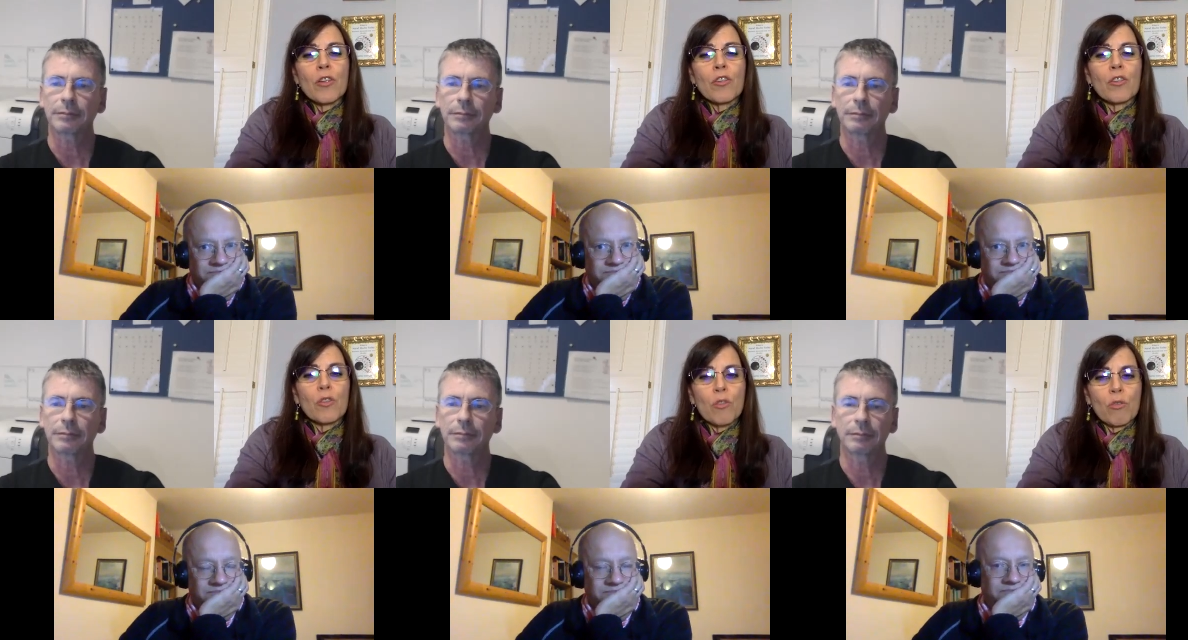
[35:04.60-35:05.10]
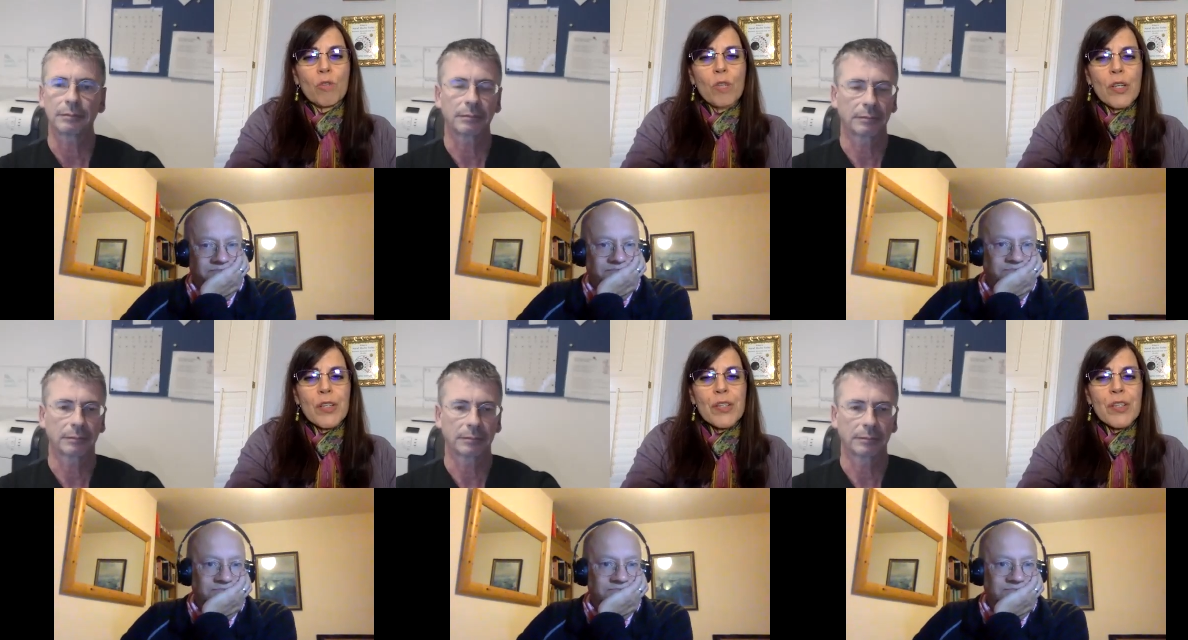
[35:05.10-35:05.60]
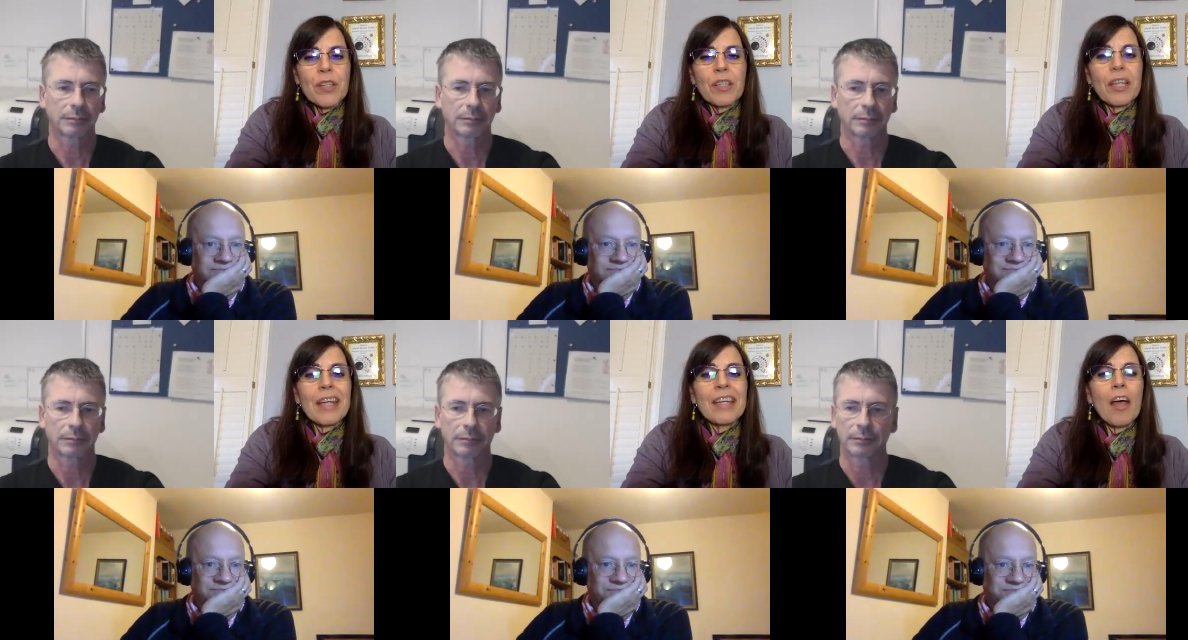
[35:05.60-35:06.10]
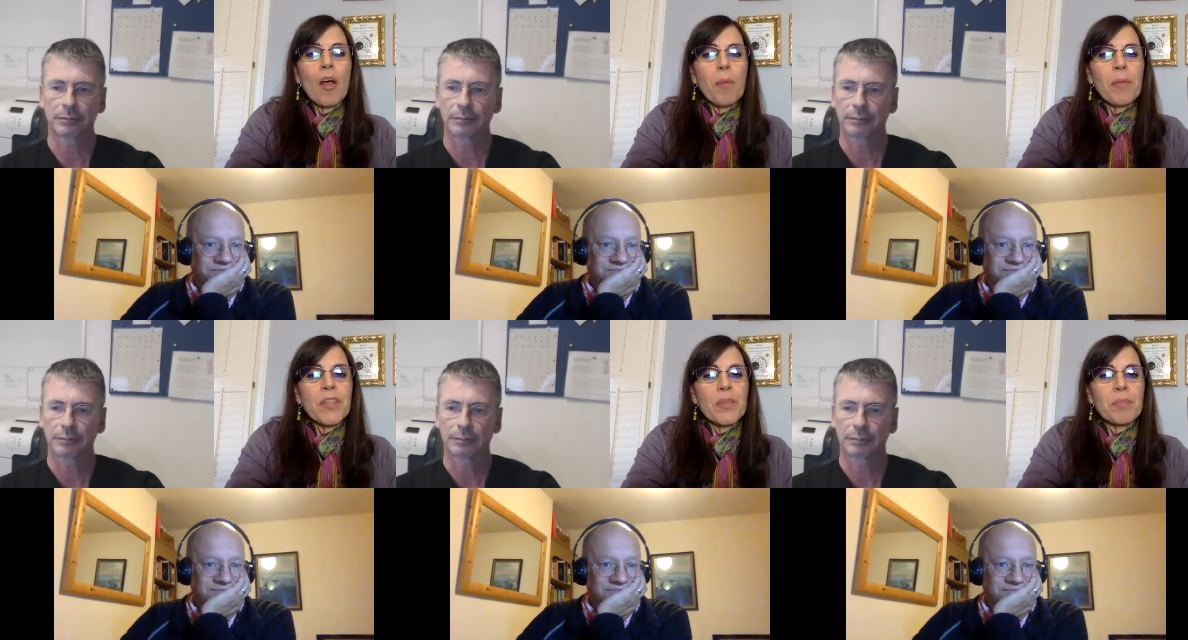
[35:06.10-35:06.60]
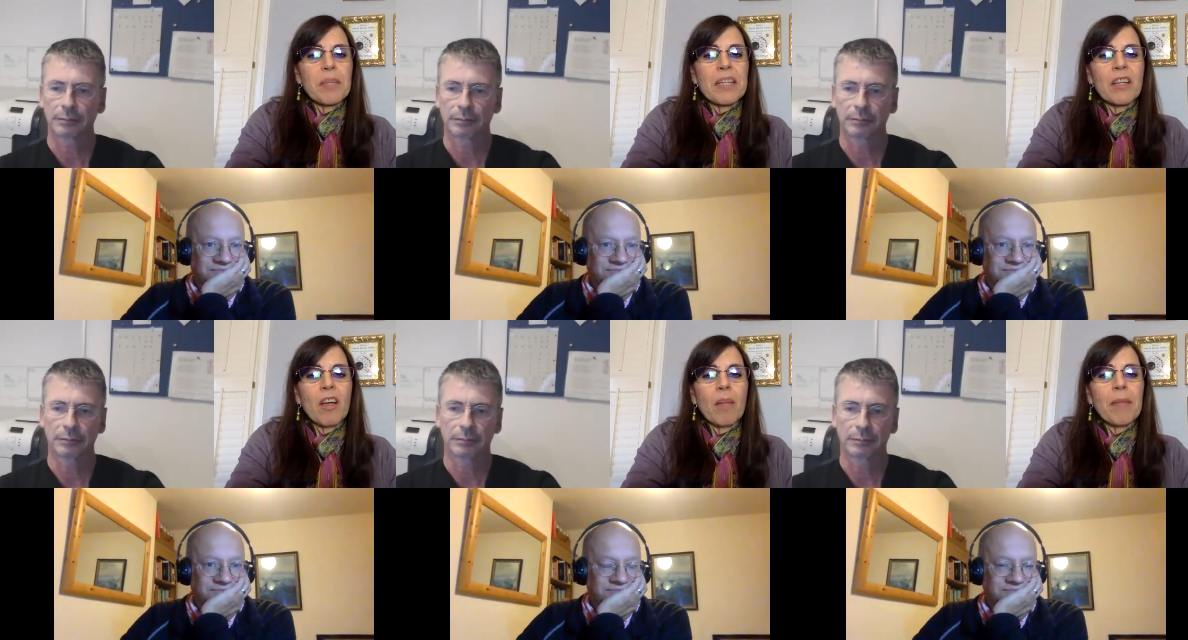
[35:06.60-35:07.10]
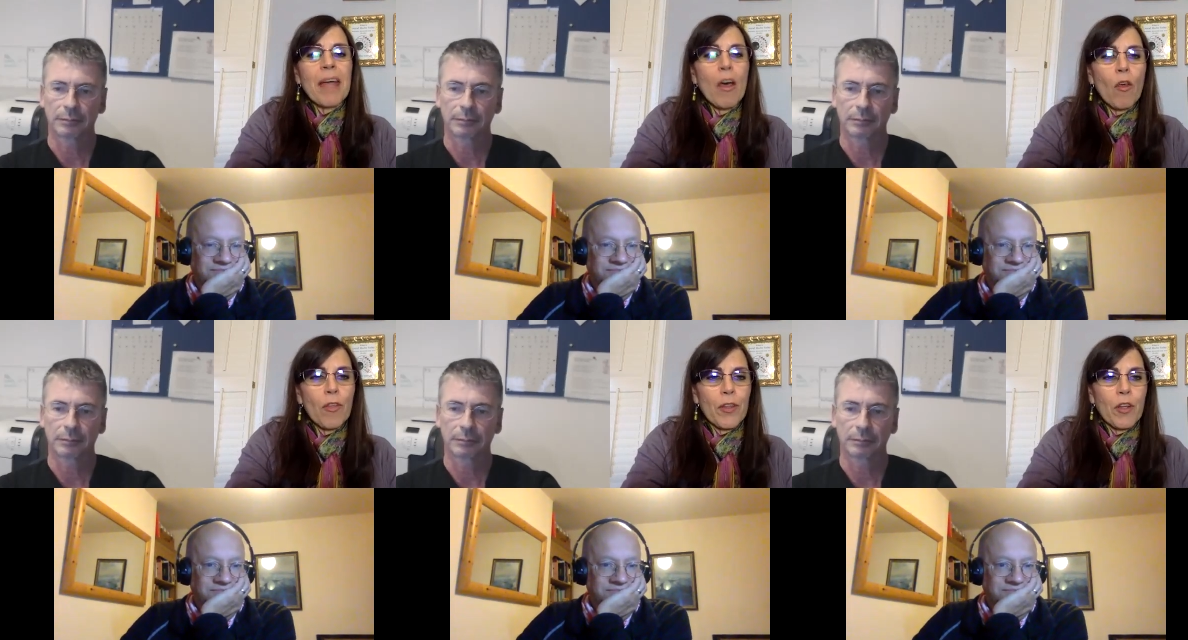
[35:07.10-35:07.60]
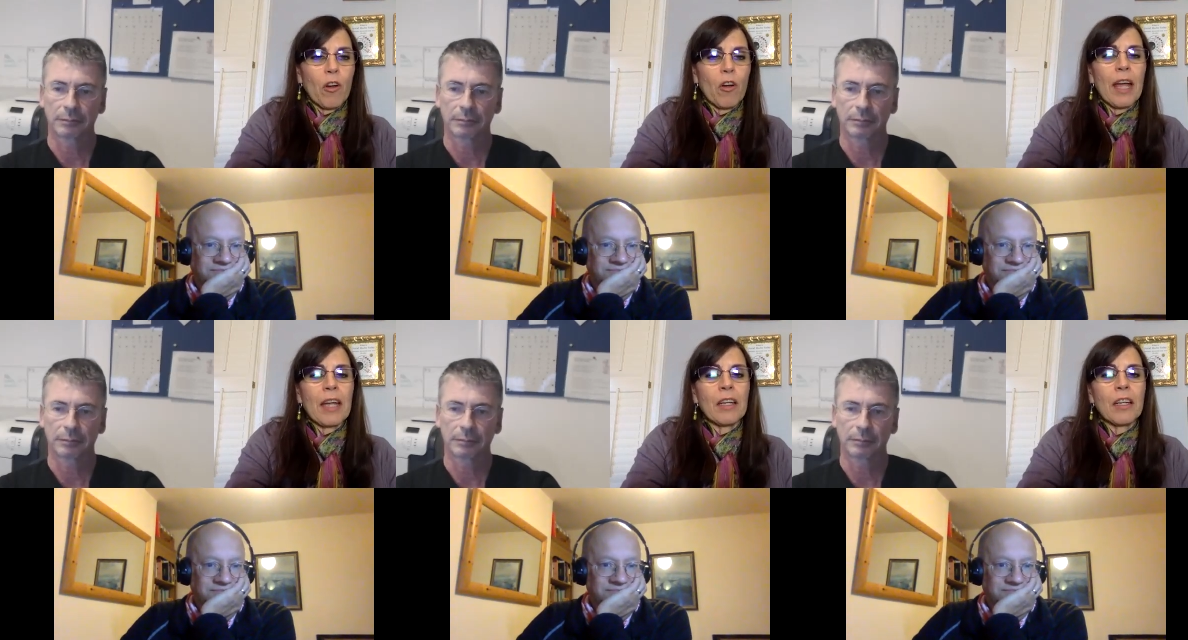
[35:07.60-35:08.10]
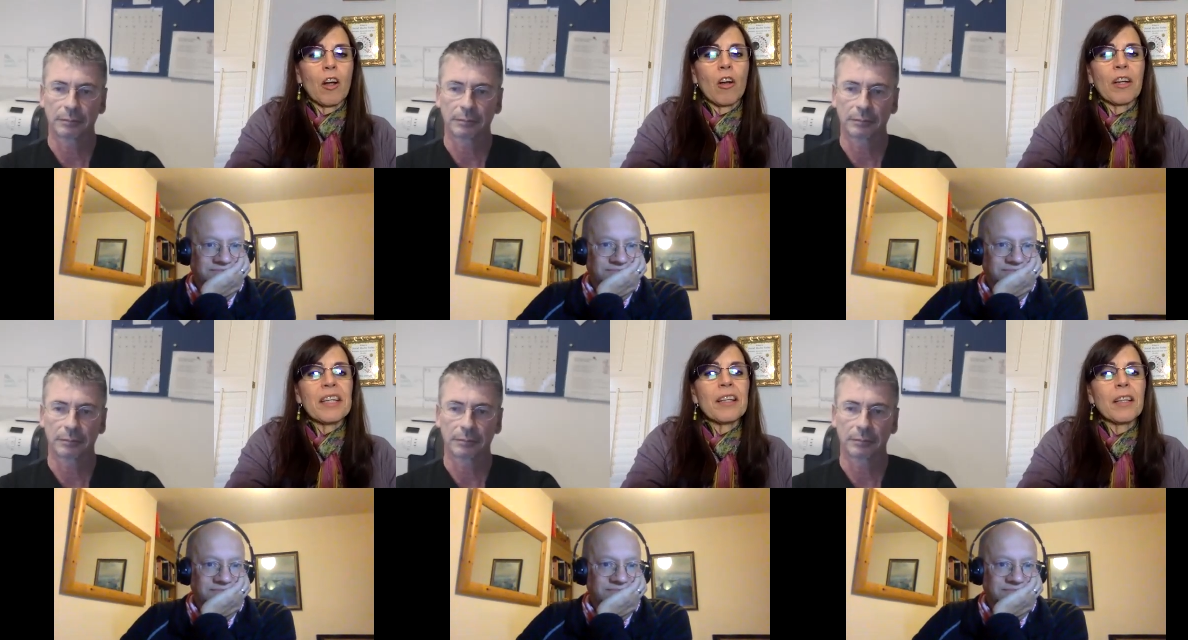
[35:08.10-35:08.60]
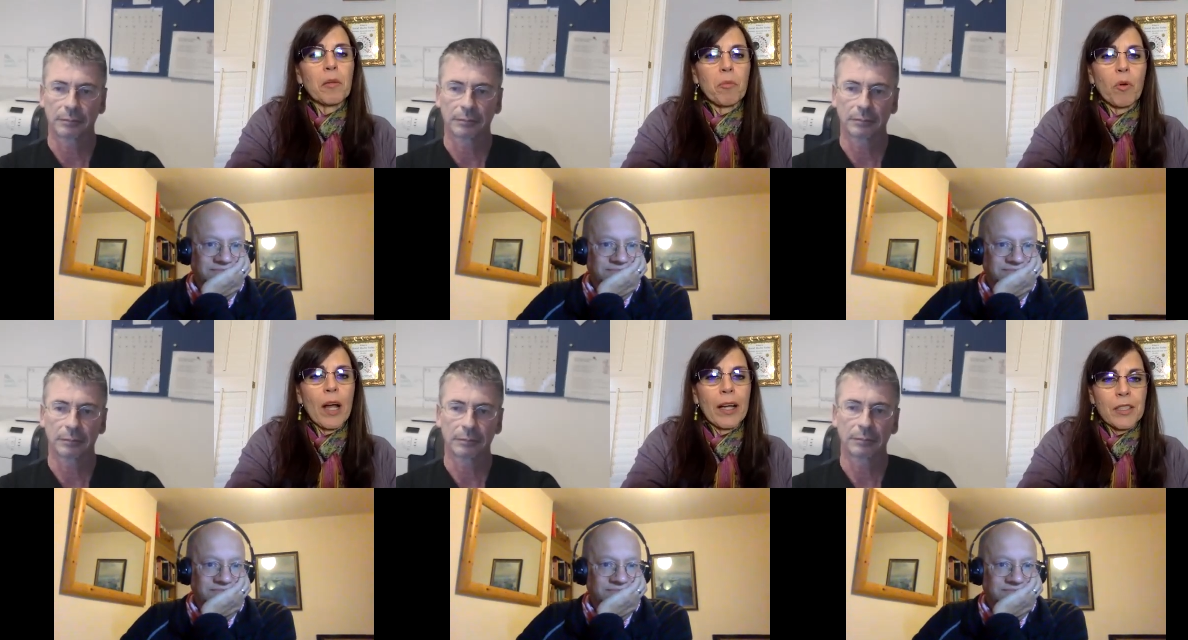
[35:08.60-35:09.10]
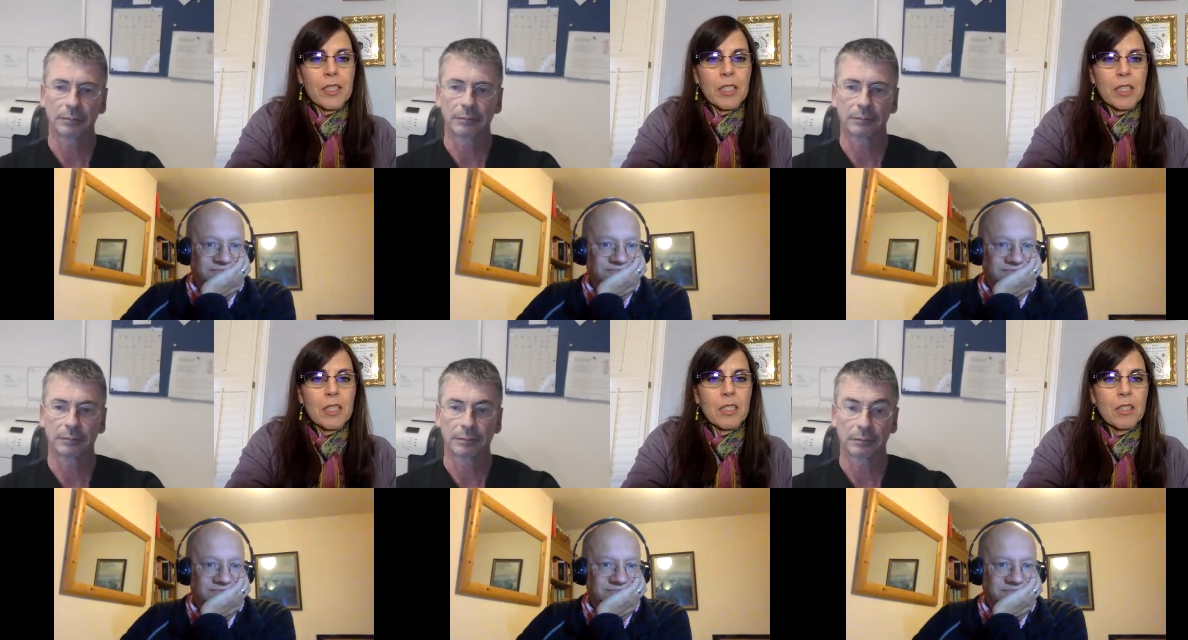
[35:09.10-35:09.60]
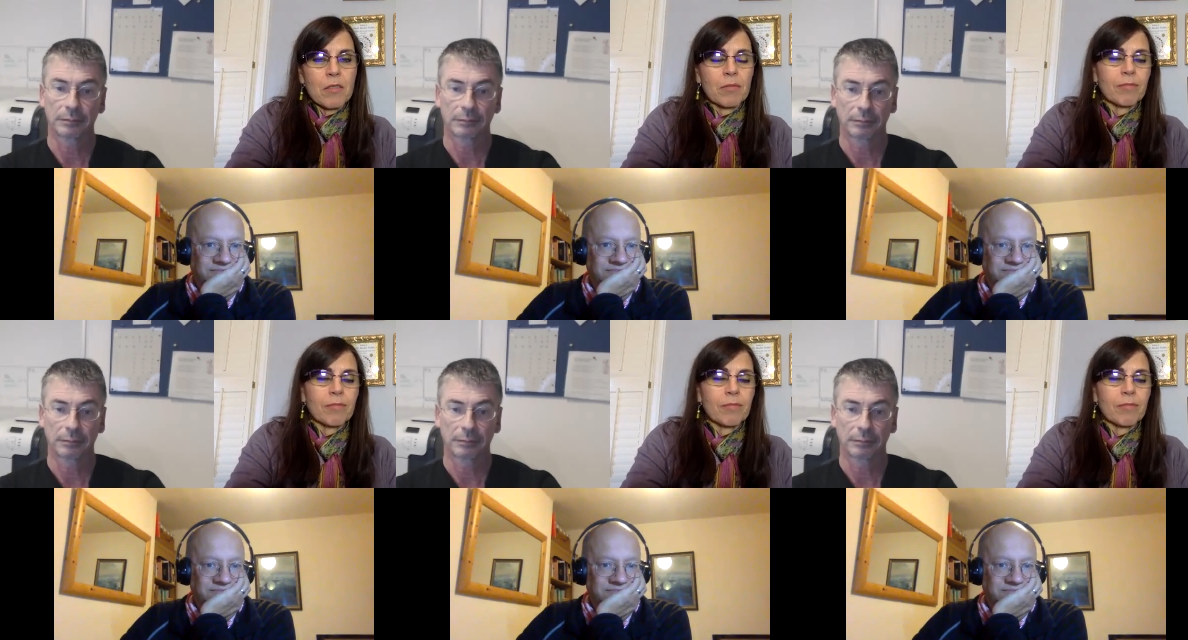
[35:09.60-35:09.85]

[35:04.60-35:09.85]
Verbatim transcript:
Speaker 1: Sutras can help us become healthier and in our healing practices?